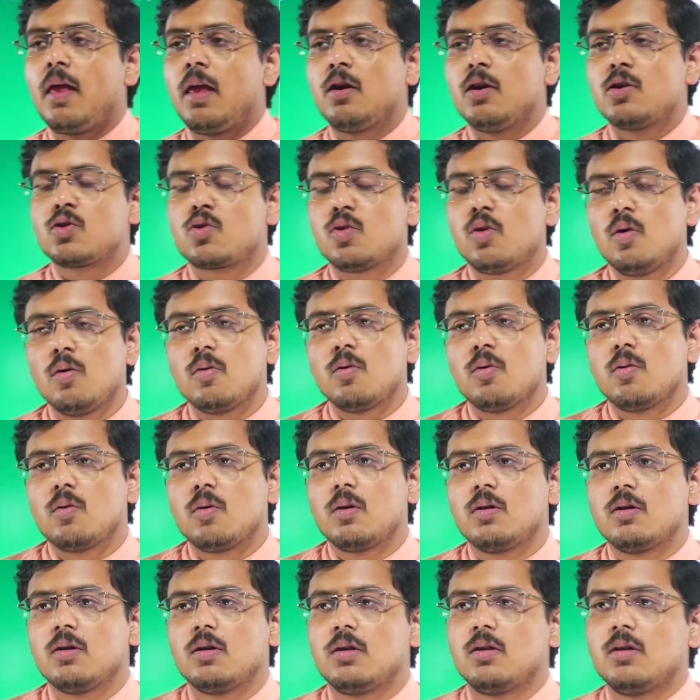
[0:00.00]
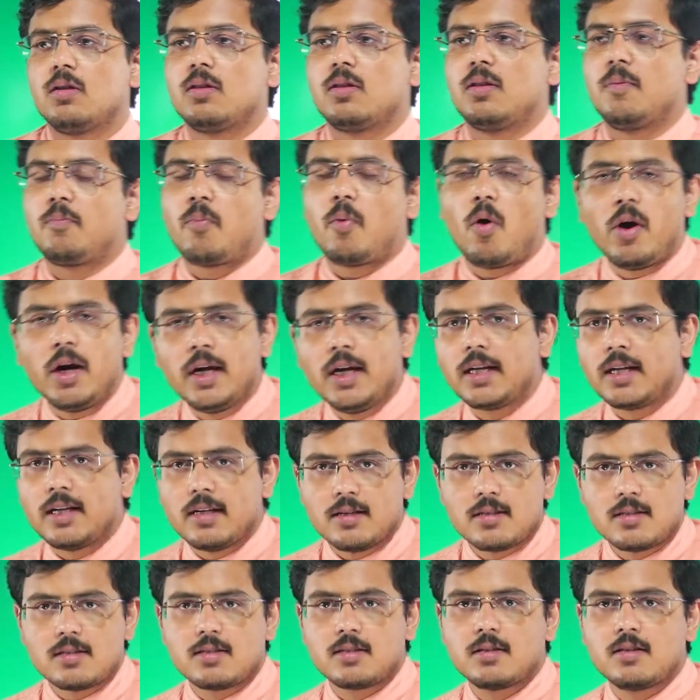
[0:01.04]
So the point
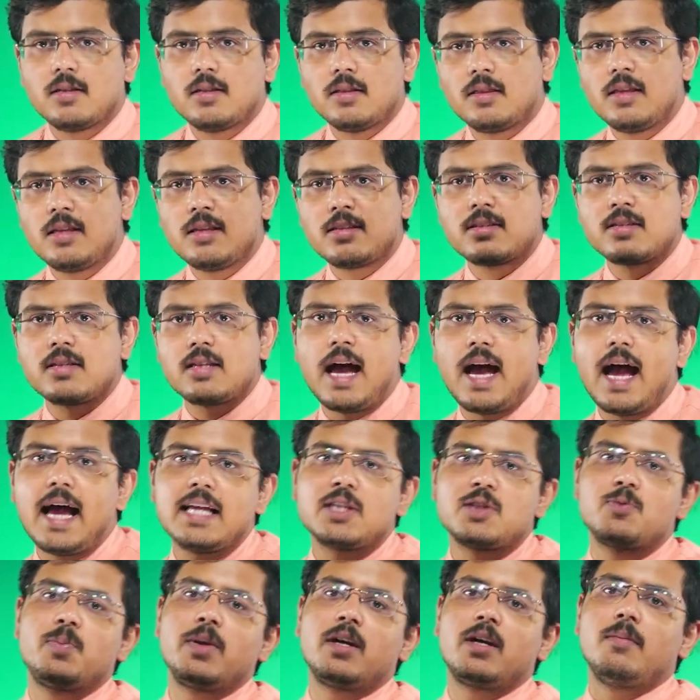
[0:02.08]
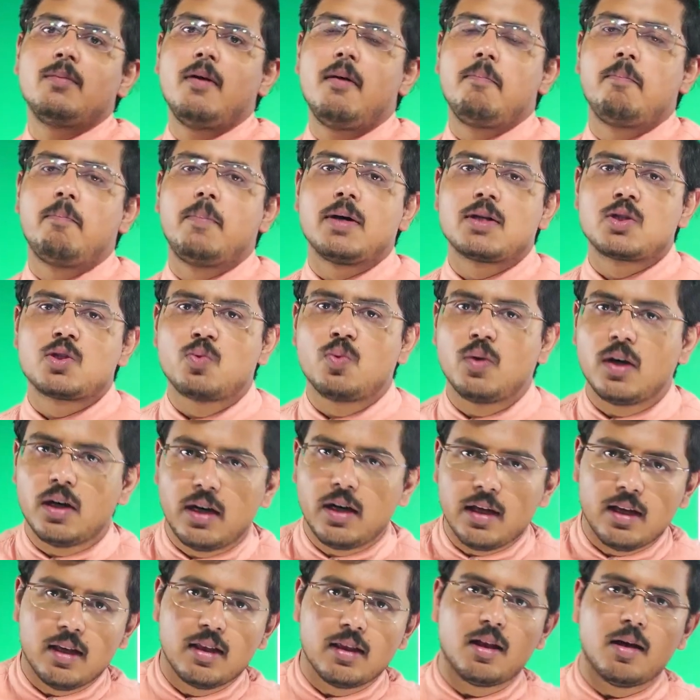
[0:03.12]
is, this has become a buzzword
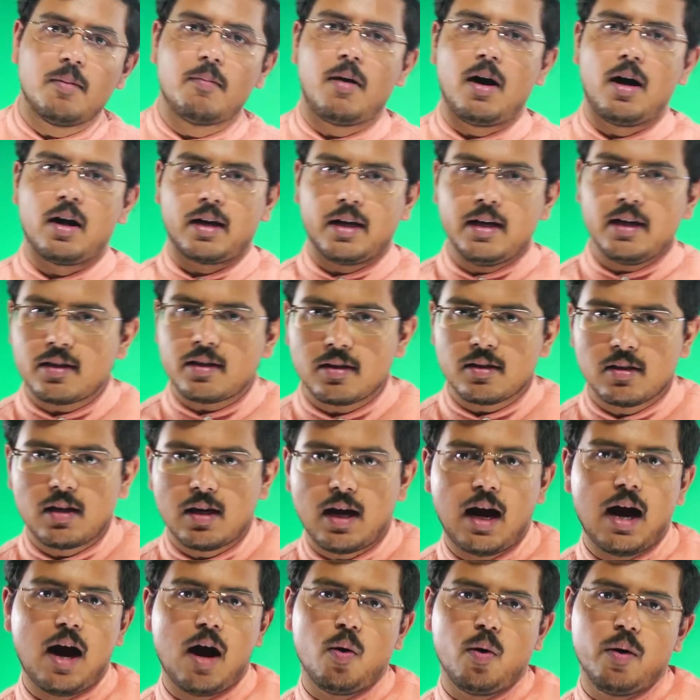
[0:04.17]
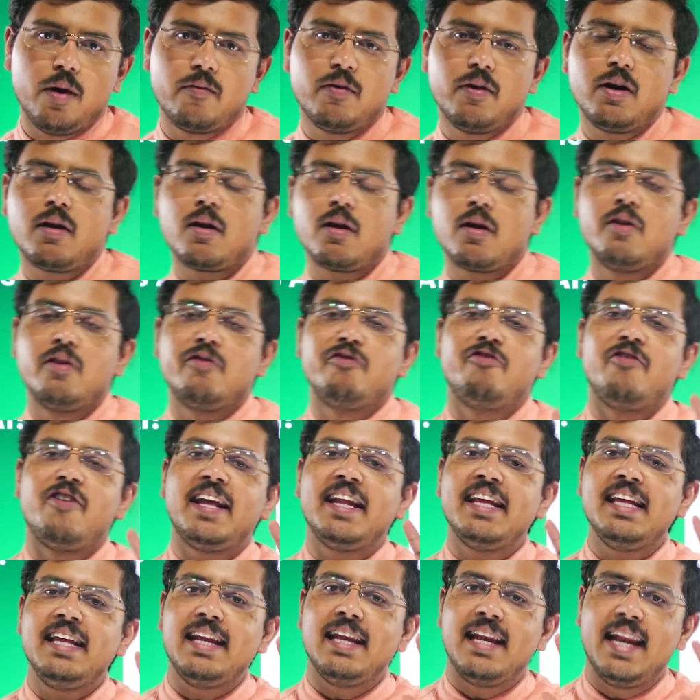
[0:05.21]
in the market. However,
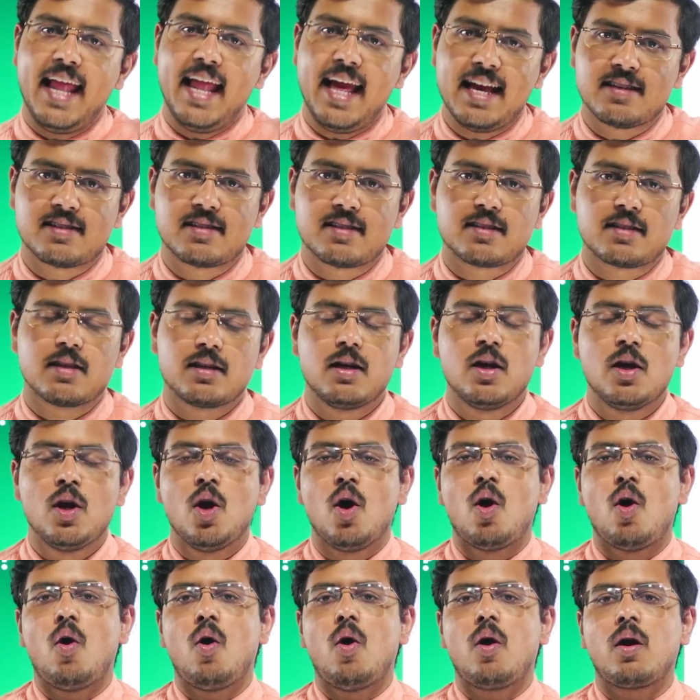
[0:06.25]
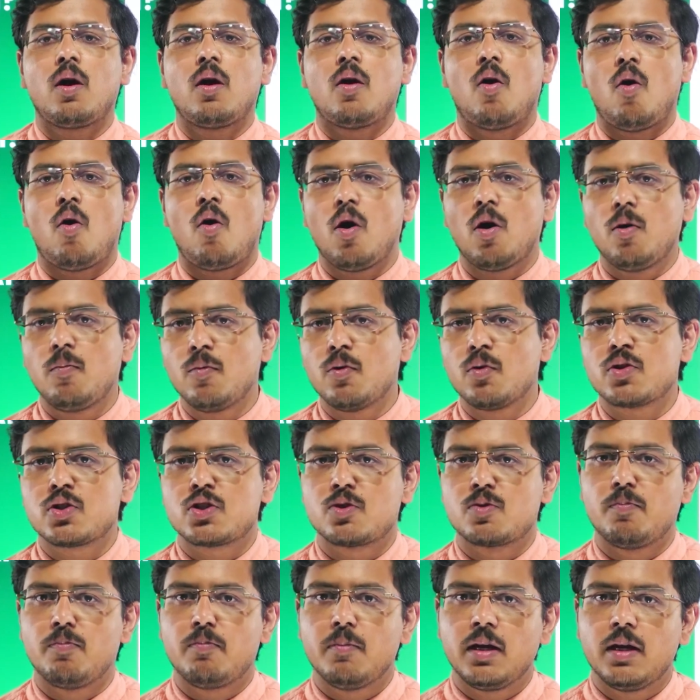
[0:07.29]
very less or almost
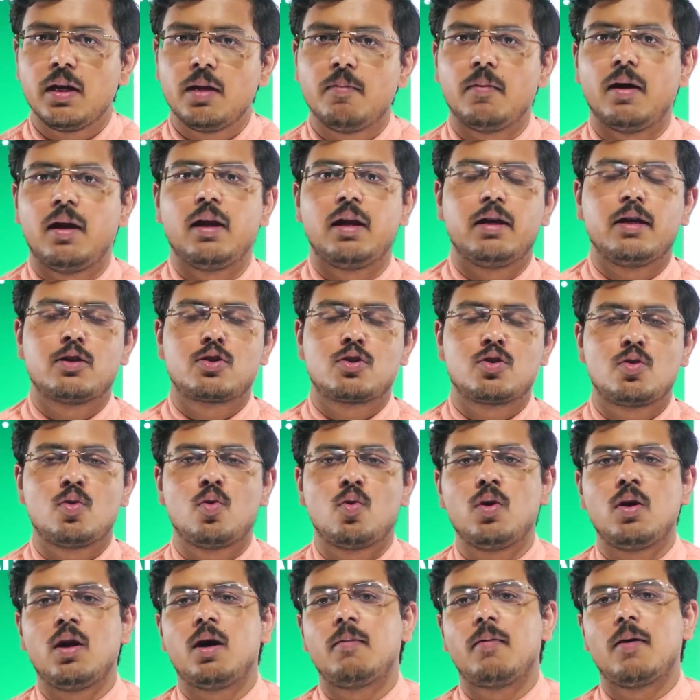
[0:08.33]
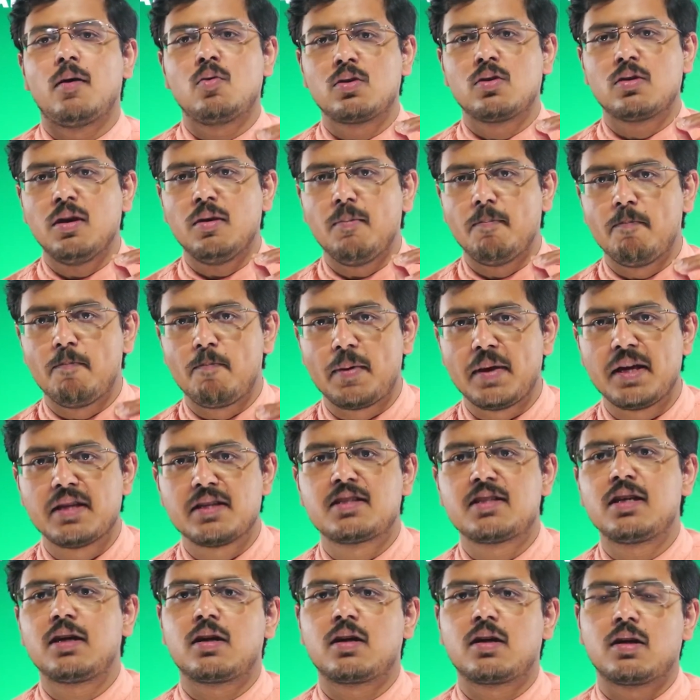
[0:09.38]
minimal is known about the
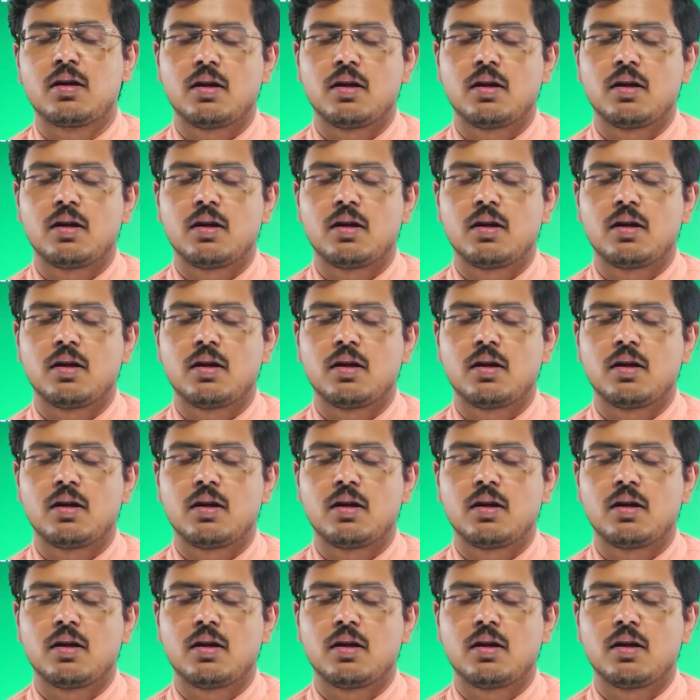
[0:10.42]
basic